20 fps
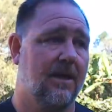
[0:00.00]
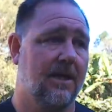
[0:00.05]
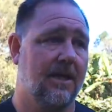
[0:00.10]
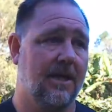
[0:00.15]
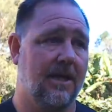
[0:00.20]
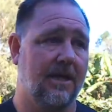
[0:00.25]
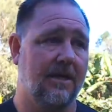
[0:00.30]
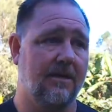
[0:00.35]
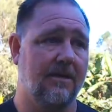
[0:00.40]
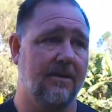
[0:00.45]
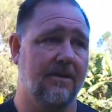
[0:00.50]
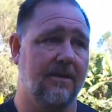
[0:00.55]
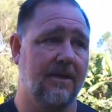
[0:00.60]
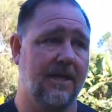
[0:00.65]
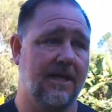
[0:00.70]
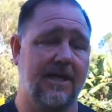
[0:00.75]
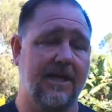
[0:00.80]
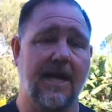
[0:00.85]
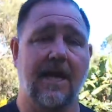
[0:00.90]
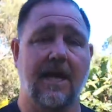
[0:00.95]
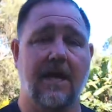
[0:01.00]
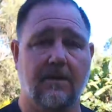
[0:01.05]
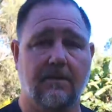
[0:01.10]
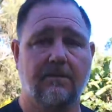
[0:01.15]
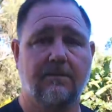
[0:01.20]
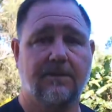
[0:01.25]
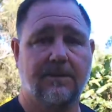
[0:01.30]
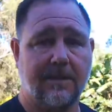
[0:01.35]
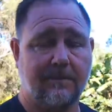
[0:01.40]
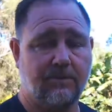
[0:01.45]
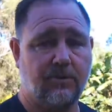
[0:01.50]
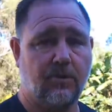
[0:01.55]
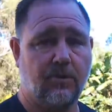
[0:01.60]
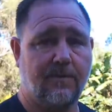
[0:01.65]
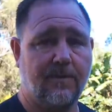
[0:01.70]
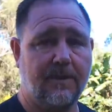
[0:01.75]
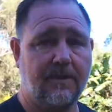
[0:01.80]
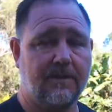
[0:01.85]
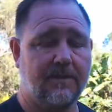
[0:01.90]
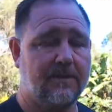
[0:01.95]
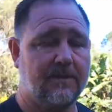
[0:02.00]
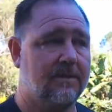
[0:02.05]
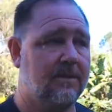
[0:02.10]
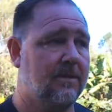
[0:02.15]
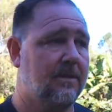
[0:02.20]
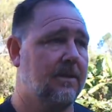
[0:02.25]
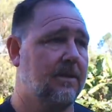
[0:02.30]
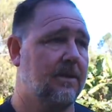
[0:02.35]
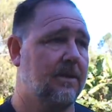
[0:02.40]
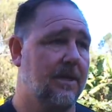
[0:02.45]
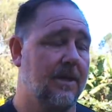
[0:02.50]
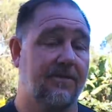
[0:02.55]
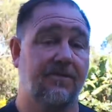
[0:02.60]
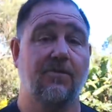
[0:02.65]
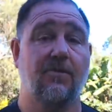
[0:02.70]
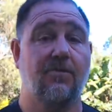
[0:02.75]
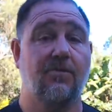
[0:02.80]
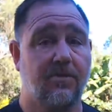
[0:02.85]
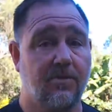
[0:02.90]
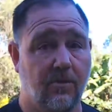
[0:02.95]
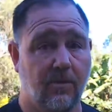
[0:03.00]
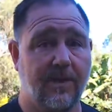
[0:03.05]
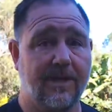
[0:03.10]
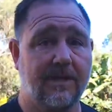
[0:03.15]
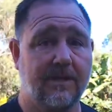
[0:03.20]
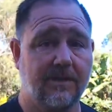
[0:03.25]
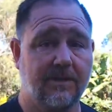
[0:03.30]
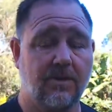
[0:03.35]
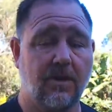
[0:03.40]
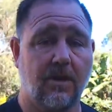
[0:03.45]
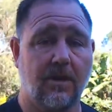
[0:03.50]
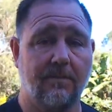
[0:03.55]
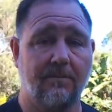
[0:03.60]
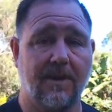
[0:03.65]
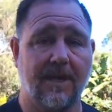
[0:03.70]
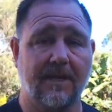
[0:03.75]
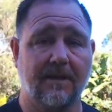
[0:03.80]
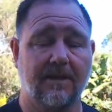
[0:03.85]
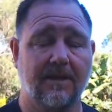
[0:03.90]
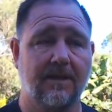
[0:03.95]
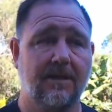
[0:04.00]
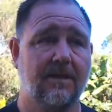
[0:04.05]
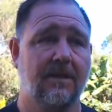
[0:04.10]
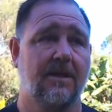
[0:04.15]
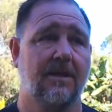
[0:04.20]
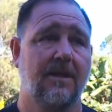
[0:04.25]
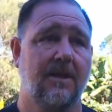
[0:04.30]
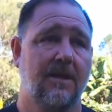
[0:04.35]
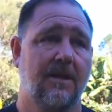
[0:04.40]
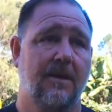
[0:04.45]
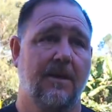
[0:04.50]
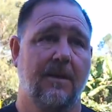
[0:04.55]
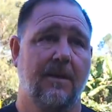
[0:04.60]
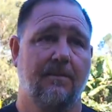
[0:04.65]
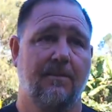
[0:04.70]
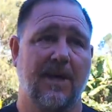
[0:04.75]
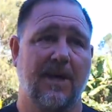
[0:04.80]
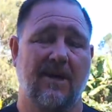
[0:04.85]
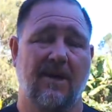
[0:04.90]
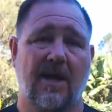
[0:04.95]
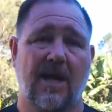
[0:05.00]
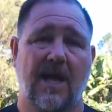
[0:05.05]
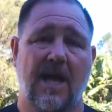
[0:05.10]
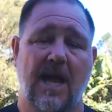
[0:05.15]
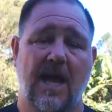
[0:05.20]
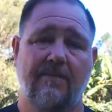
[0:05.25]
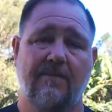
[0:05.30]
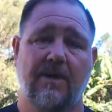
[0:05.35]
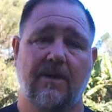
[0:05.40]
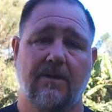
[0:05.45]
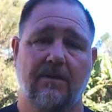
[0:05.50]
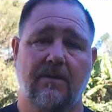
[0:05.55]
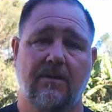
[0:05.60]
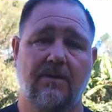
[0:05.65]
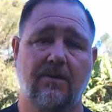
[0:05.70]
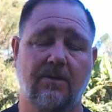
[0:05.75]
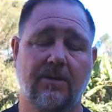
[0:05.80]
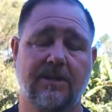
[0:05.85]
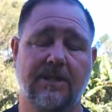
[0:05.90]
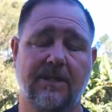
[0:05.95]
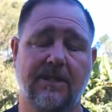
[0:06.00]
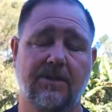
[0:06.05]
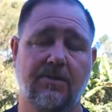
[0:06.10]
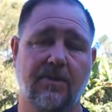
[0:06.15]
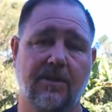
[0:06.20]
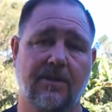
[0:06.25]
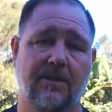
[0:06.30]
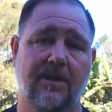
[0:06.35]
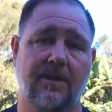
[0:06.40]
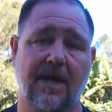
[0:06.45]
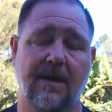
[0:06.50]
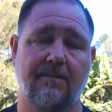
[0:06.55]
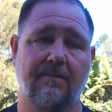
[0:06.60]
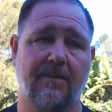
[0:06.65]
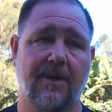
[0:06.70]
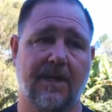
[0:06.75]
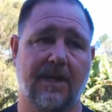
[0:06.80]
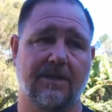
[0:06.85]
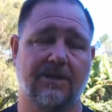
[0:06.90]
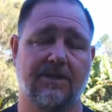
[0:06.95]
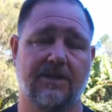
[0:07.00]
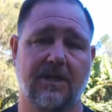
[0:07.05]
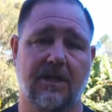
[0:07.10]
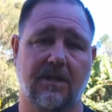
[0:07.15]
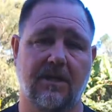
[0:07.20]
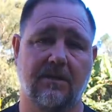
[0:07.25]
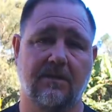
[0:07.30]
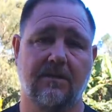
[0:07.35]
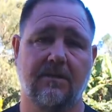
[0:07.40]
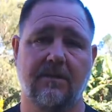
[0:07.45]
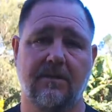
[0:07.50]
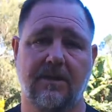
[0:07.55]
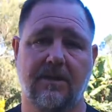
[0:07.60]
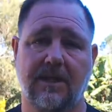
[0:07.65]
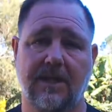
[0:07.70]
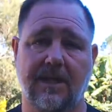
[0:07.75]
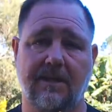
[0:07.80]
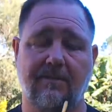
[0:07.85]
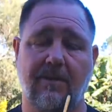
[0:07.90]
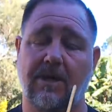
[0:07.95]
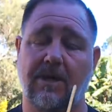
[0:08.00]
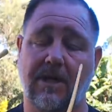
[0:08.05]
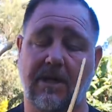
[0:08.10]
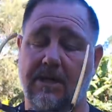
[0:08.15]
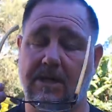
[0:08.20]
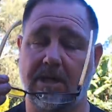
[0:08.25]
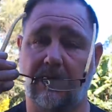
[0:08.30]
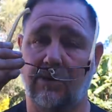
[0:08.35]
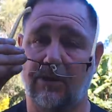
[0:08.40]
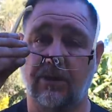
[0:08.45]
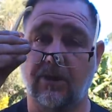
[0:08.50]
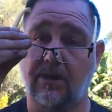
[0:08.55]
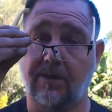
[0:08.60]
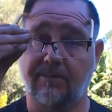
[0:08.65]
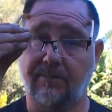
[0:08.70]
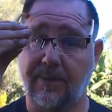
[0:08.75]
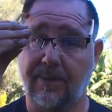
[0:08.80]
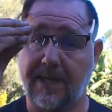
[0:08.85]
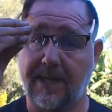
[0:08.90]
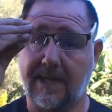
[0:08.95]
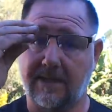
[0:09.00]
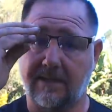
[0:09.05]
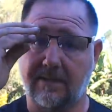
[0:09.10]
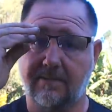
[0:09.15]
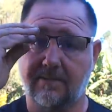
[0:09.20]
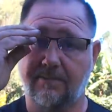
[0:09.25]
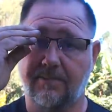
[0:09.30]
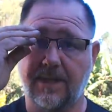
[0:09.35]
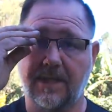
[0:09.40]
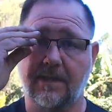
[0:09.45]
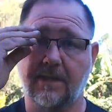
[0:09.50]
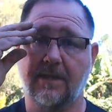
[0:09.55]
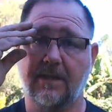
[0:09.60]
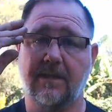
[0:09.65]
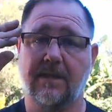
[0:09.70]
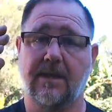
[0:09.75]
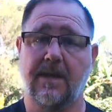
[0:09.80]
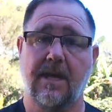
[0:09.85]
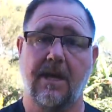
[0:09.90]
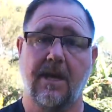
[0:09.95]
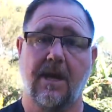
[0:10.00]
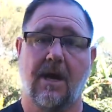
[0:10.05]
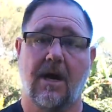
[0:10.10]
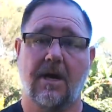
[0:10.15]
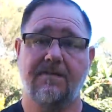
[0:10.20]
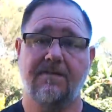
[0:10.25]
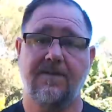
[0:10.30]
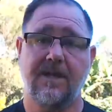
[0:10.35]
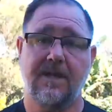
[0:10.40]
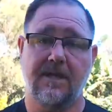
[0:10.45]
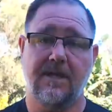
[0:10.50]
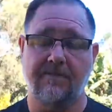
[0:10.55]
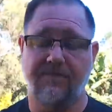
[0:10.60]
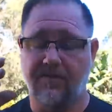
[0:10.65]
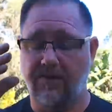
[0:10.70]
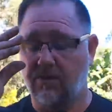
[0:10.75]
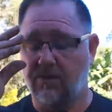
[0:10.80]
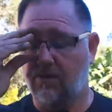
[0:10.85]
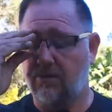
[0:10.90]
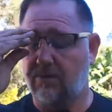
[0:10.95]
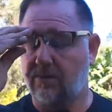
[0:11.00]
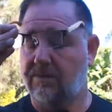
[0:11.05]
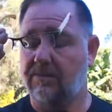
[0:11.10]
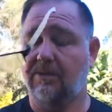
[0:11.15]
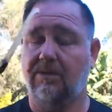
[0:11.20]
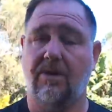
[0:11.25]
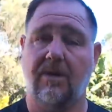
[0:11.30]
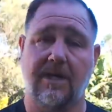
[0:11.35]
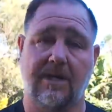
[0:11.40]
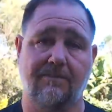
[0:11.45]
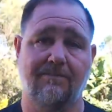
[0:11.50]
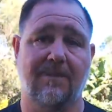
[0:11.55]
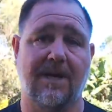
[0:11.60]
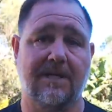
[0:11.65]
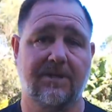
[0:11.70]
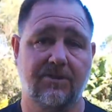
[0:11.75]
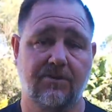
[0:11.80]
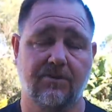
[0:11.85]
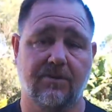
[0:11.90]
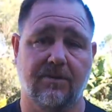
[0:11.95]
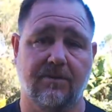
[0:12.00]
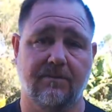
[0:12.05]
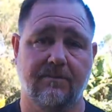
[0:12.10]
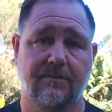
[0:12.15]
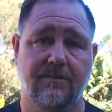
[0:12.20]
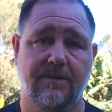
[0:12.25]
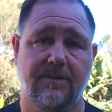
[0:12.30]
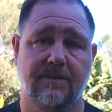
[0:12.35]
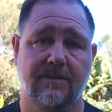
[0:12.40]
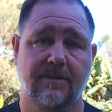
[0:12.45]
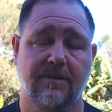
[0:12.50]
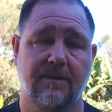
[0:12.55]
in our subtropics through the winter time mainly, but I haven't looked into it that much, so I don't know a lot about it. But I think if you like mushrooms,